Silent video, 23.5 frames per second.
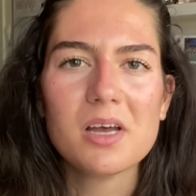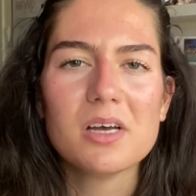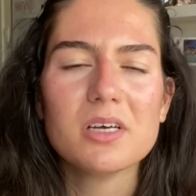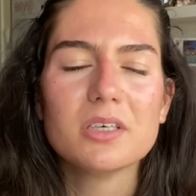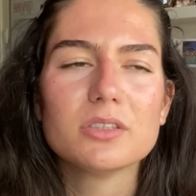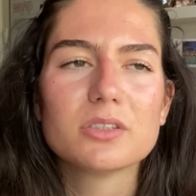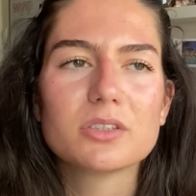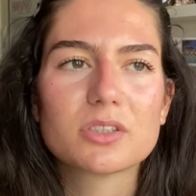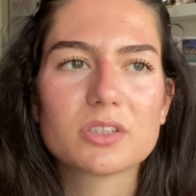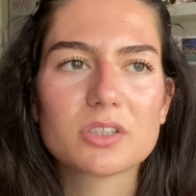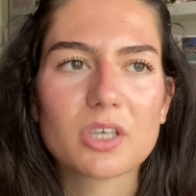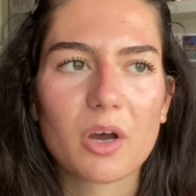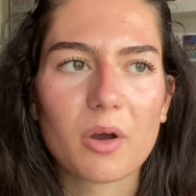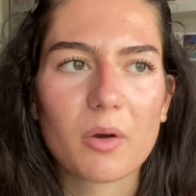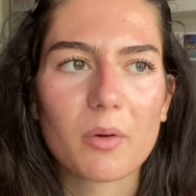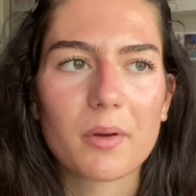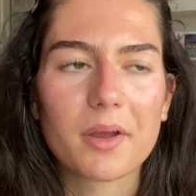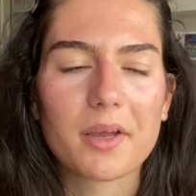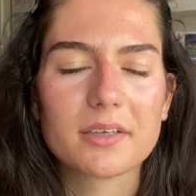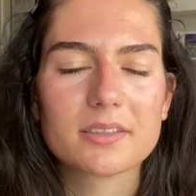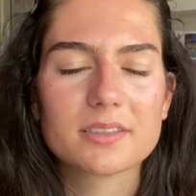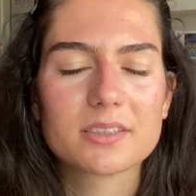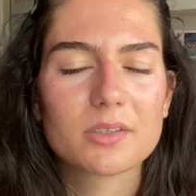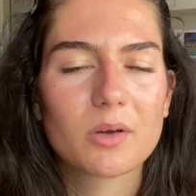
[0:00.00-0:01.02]
So
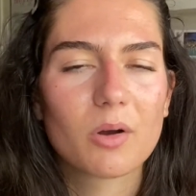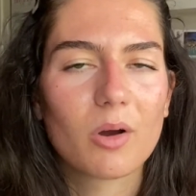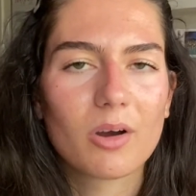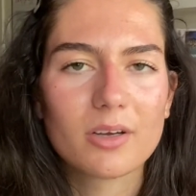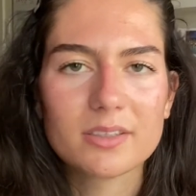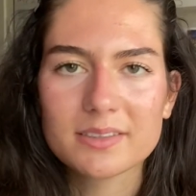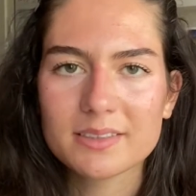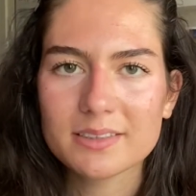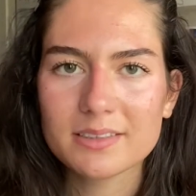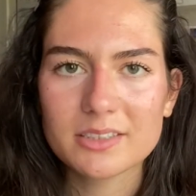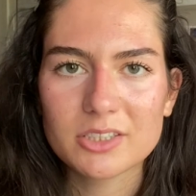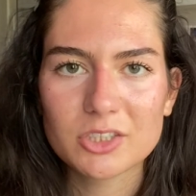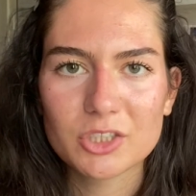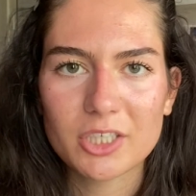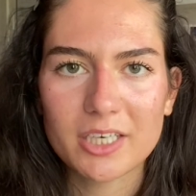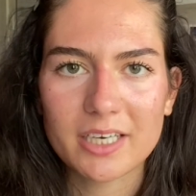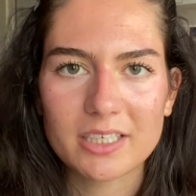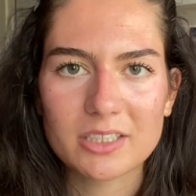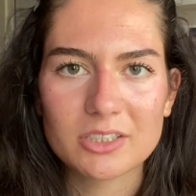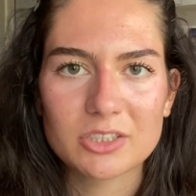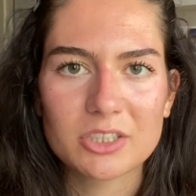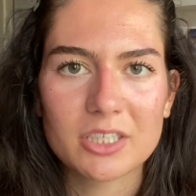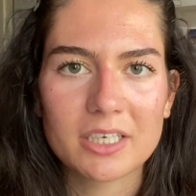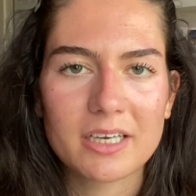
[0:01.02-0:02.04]
it's constantly
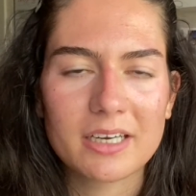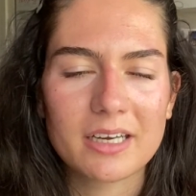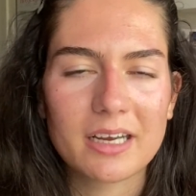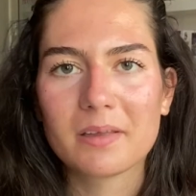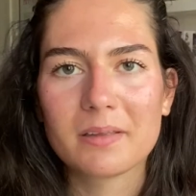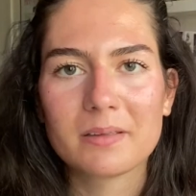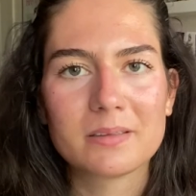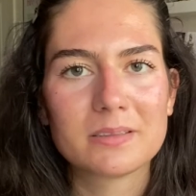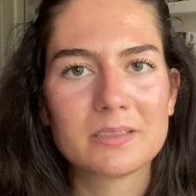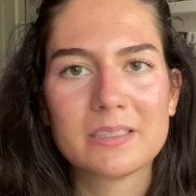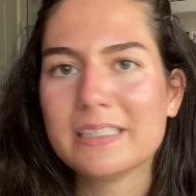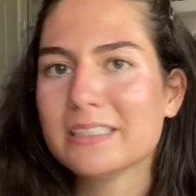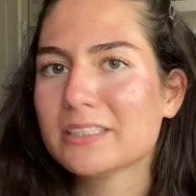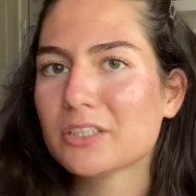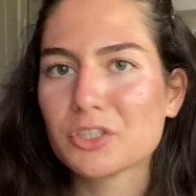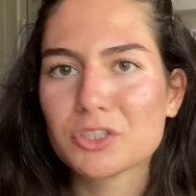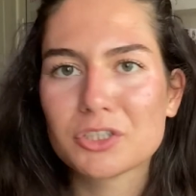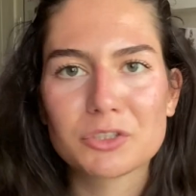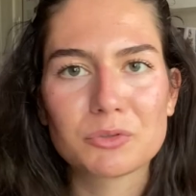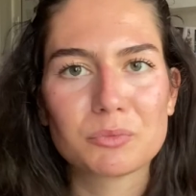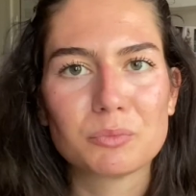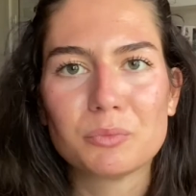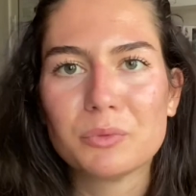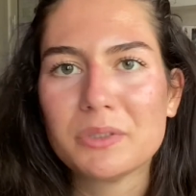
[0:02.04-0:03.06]
changing. These are
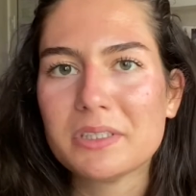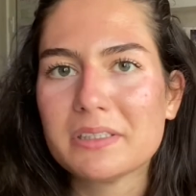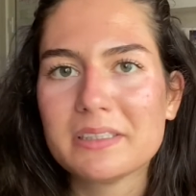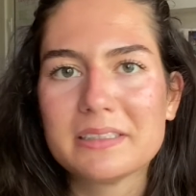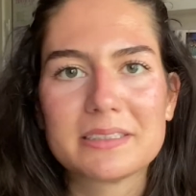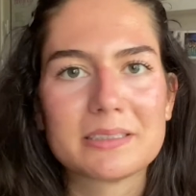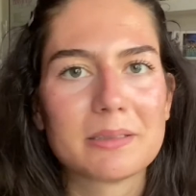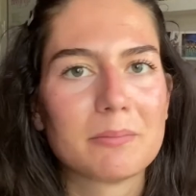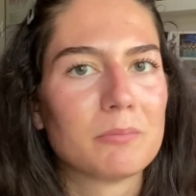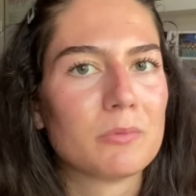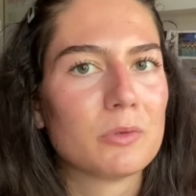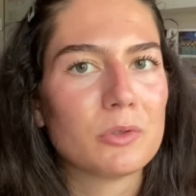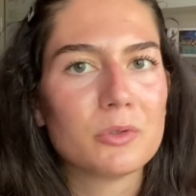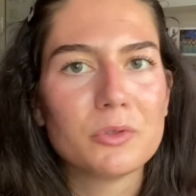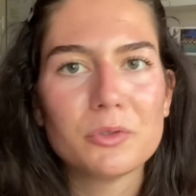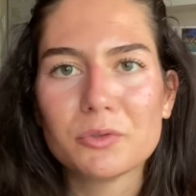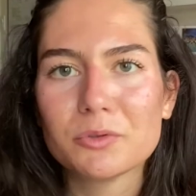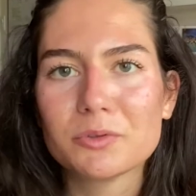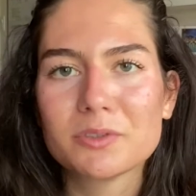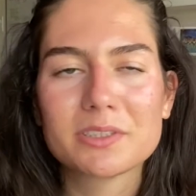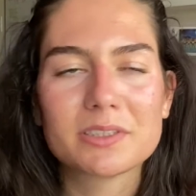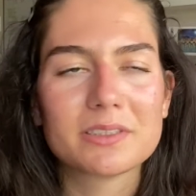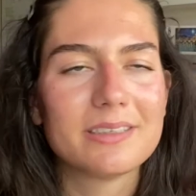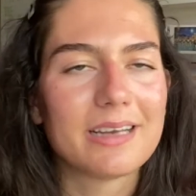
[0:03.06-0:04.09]
just really some
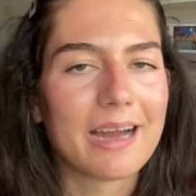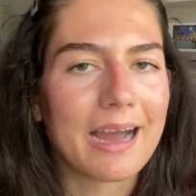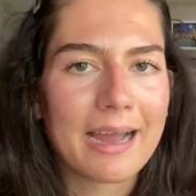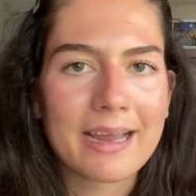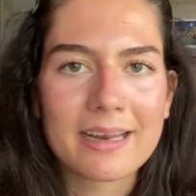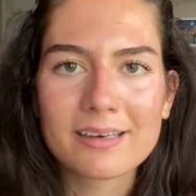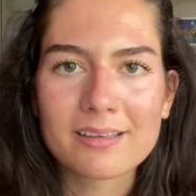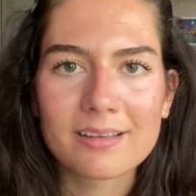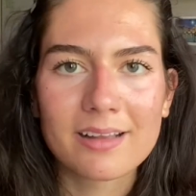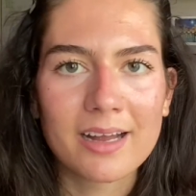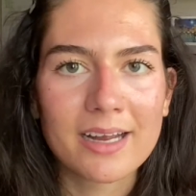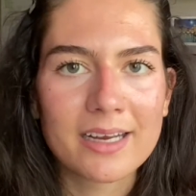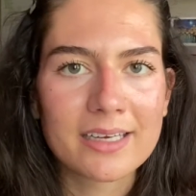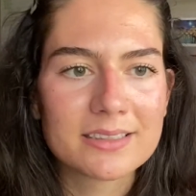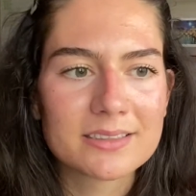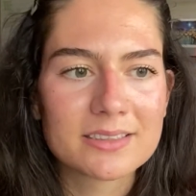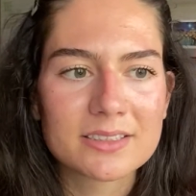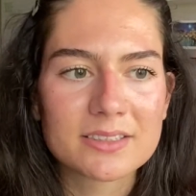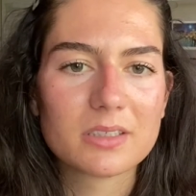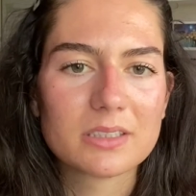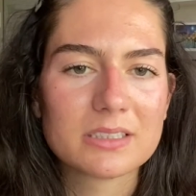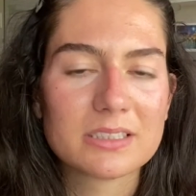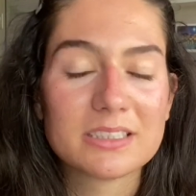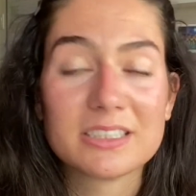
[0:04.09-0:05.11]
loose
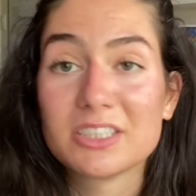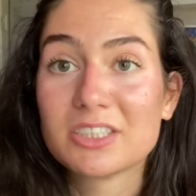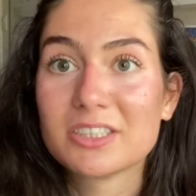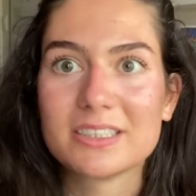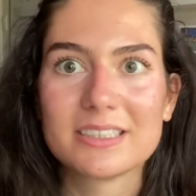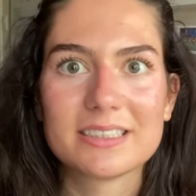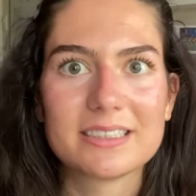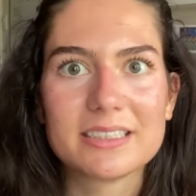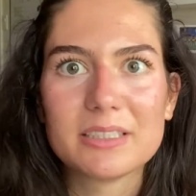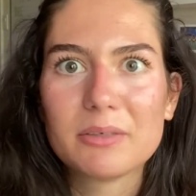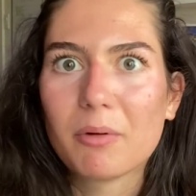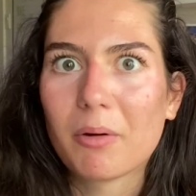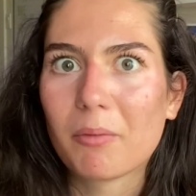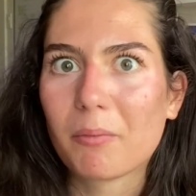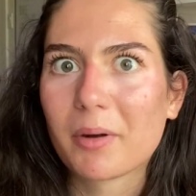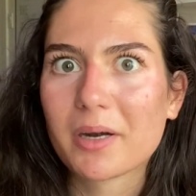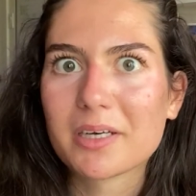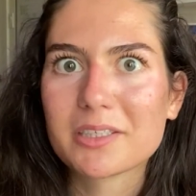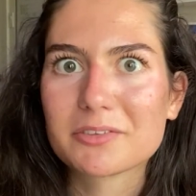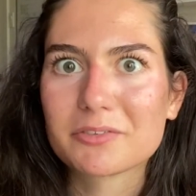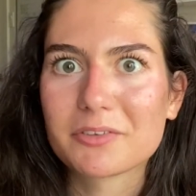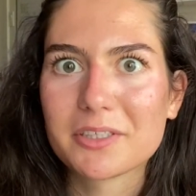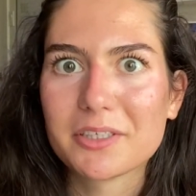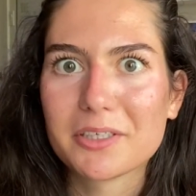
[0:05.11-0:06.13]
guidelines just to see what
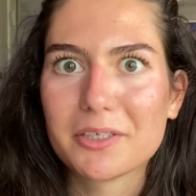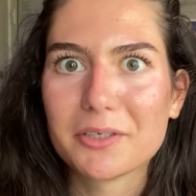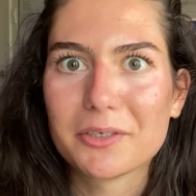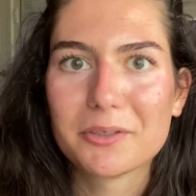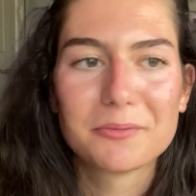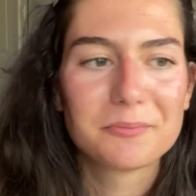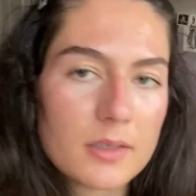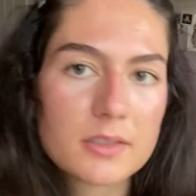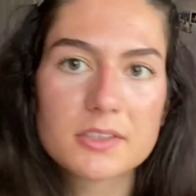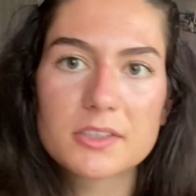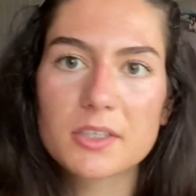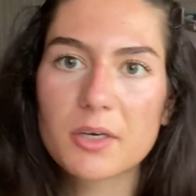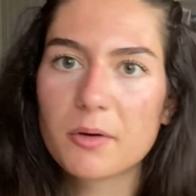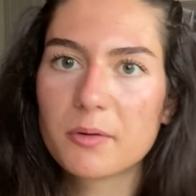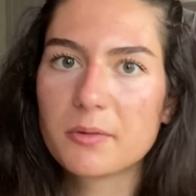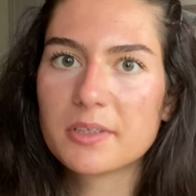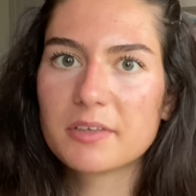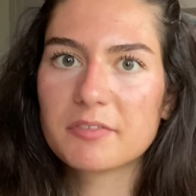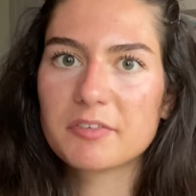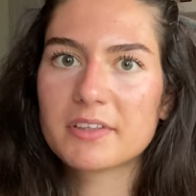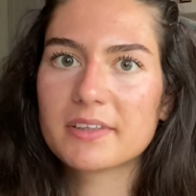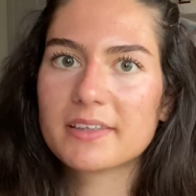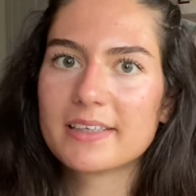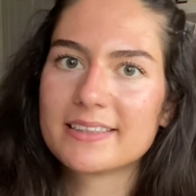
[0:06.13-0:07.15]
works for you. So
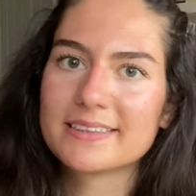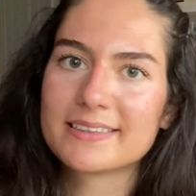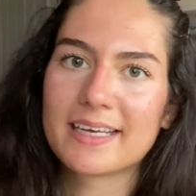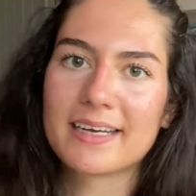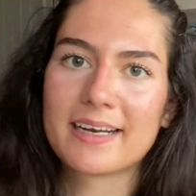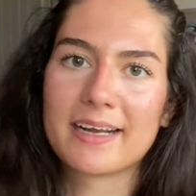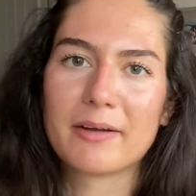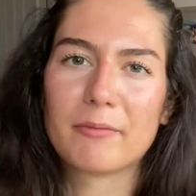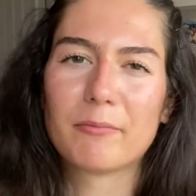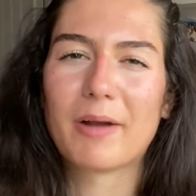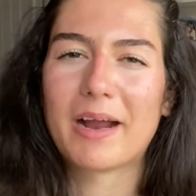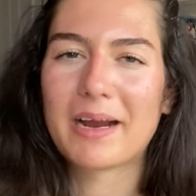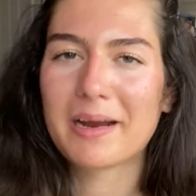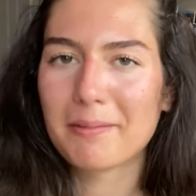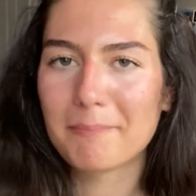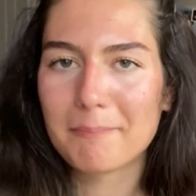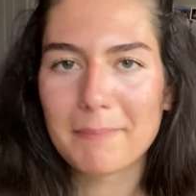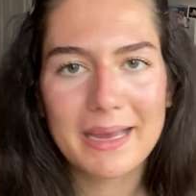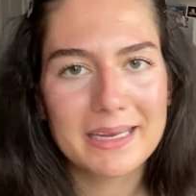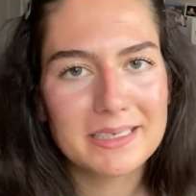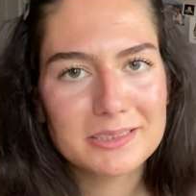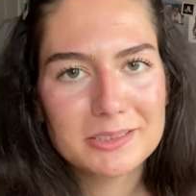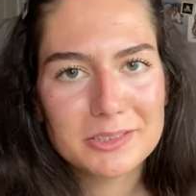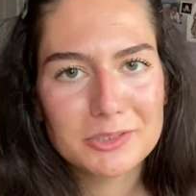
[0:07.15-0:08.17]
different things that I
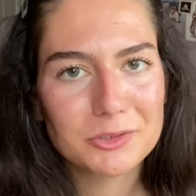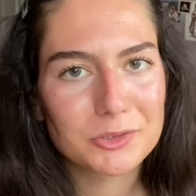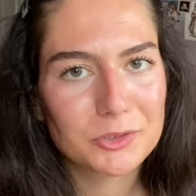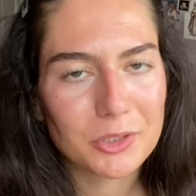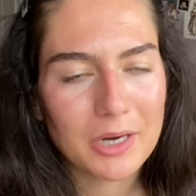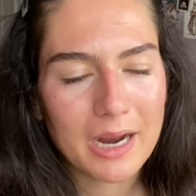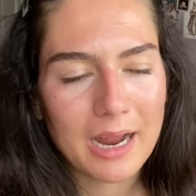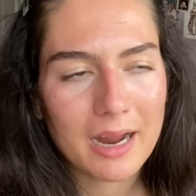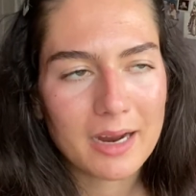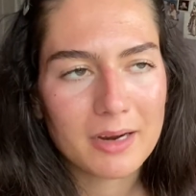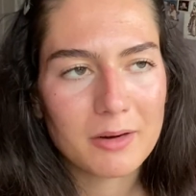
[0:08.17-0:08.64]
recommend you track: